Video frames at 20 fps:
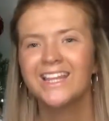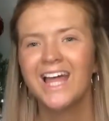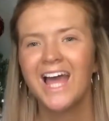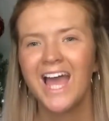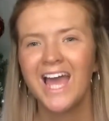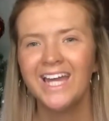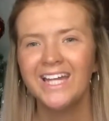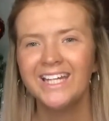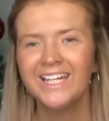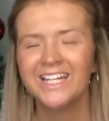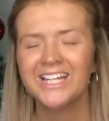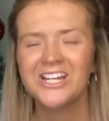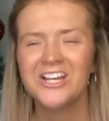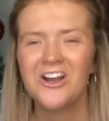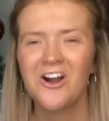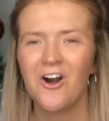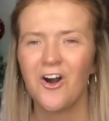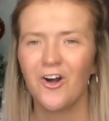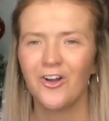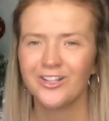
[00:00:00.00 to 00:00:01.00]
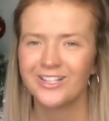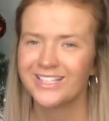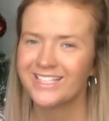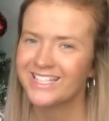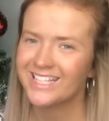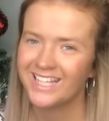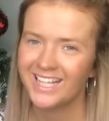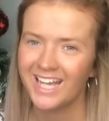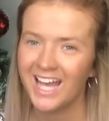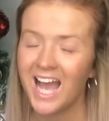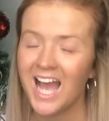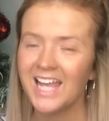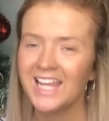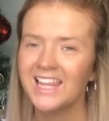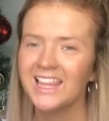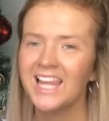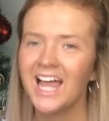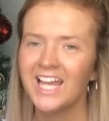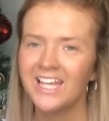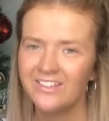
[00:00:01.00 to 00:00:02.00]
then got a
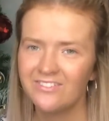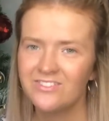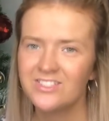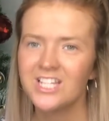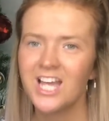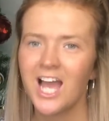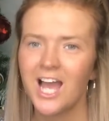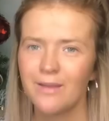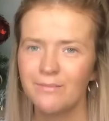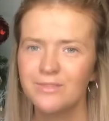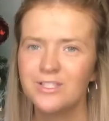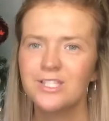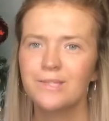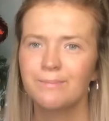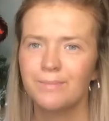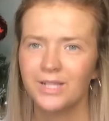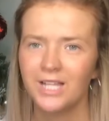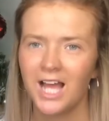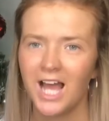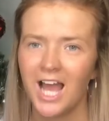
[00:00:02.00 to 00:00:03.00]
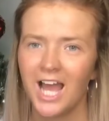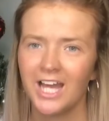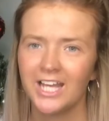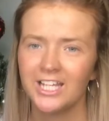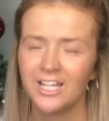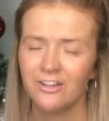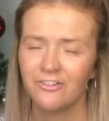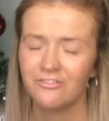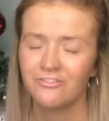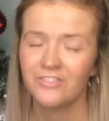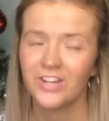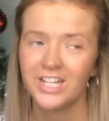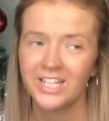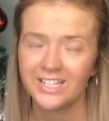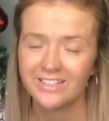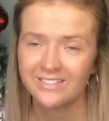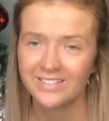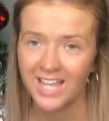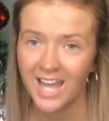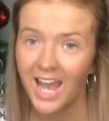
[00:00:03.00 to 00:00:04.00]
lifetime supply of
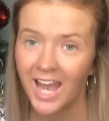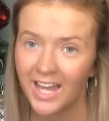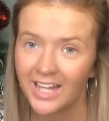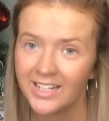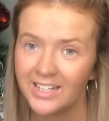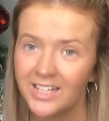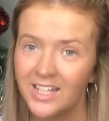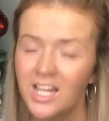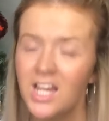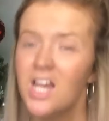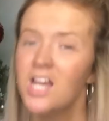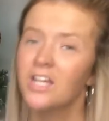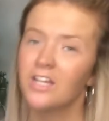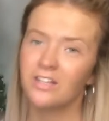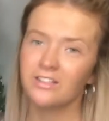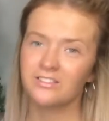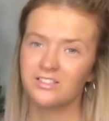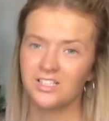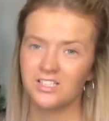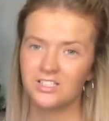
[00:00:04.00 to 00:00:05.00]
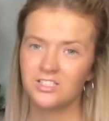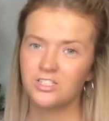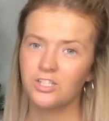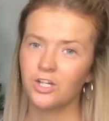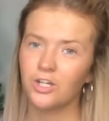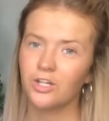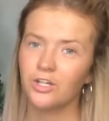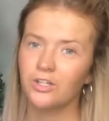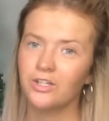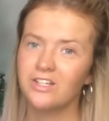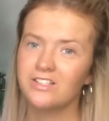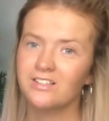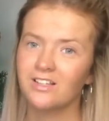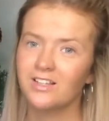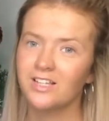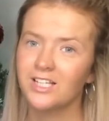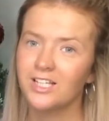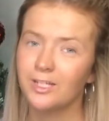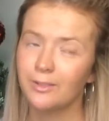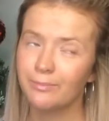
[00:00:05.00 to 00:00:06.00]
fake tan because this girl is a
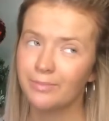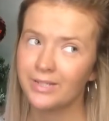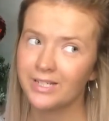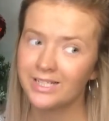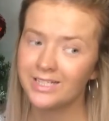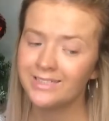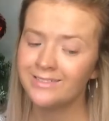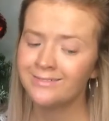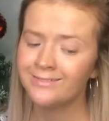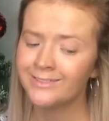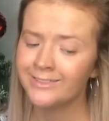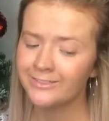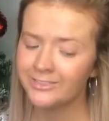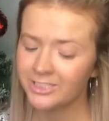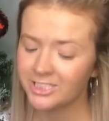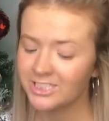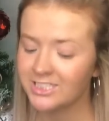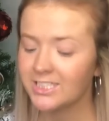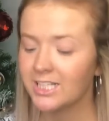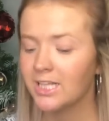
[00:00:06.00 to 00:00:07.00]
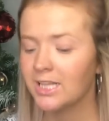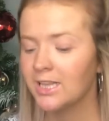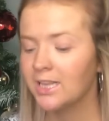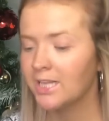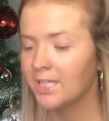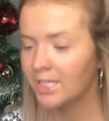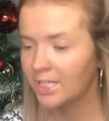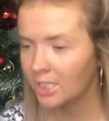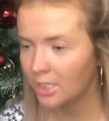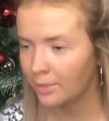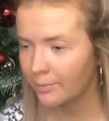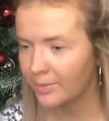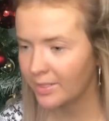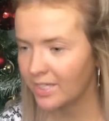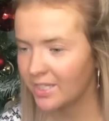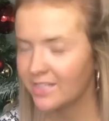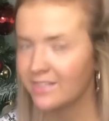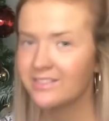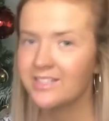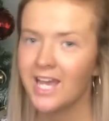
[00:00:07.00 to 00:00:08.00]
little bit, you know, just a little
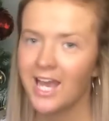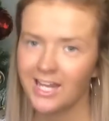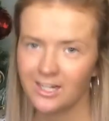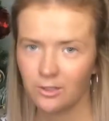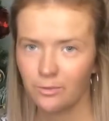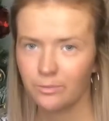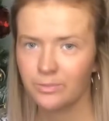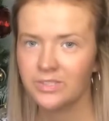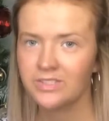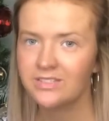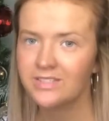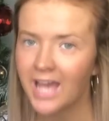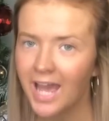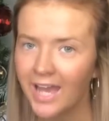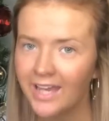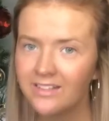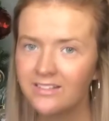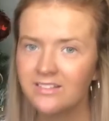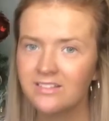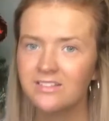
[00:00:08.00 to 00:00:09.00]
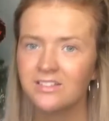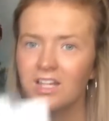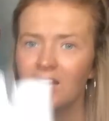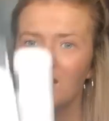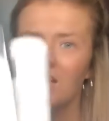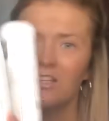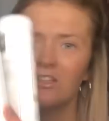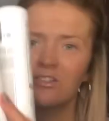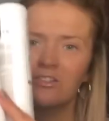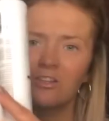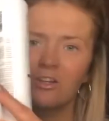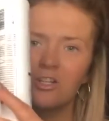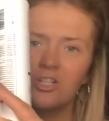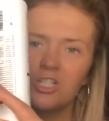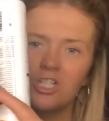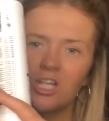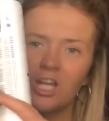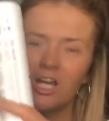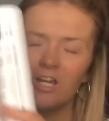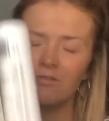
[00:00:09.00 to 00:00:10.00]
bit tan obsessed. So
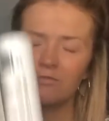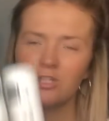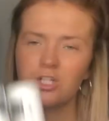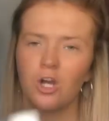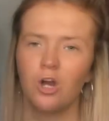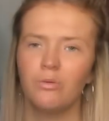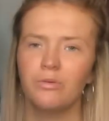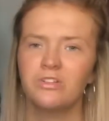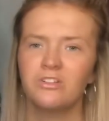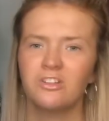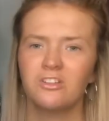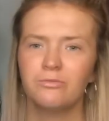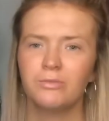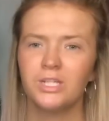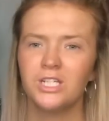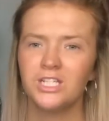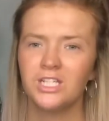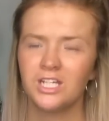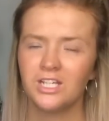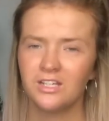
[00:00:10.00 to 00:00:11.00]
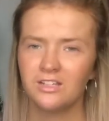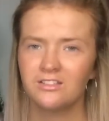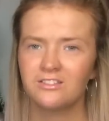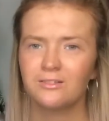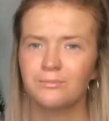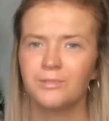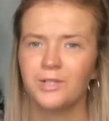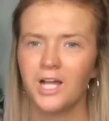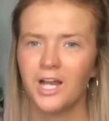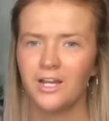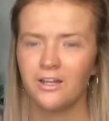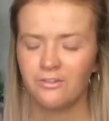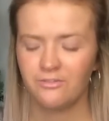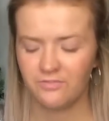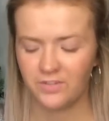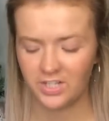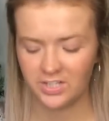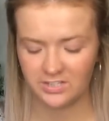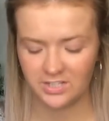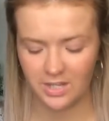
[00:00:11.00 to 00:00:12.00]
she gave, she always gives me a year's supply of
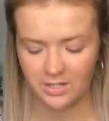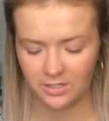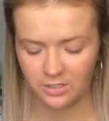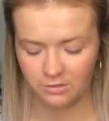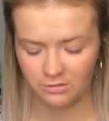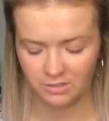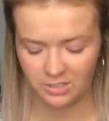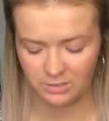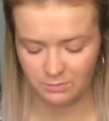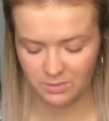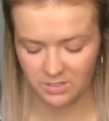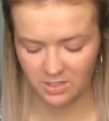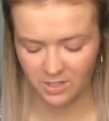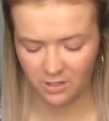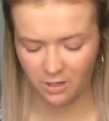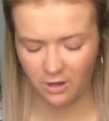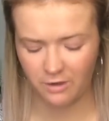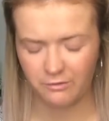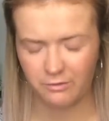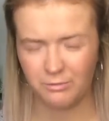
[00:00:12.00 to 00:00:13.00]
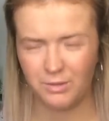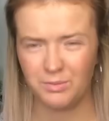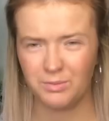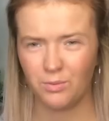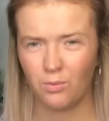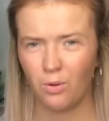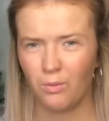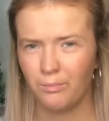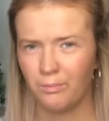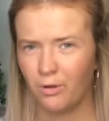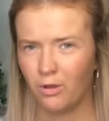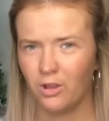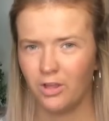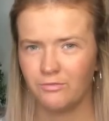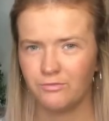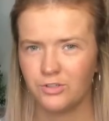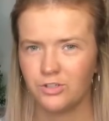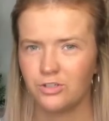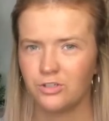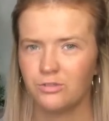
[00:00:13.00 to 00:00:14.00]
fake tan at Christmas. I go for maybe one bottle
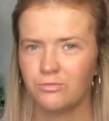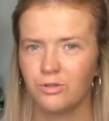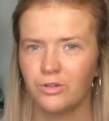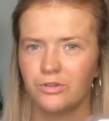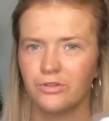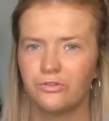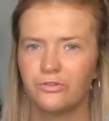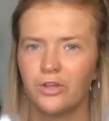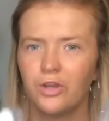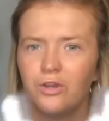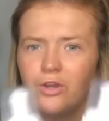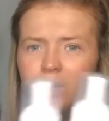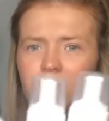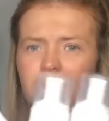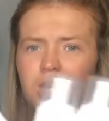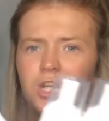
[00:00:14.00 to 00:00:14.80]
every two months, so